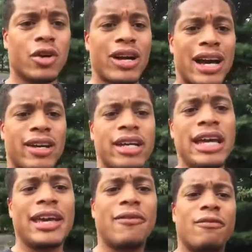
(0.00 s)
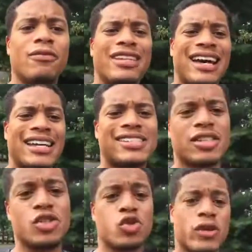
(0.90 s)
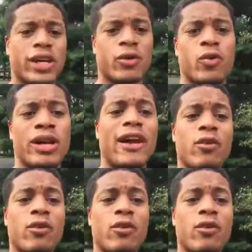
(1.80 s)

kind of enticed to drink when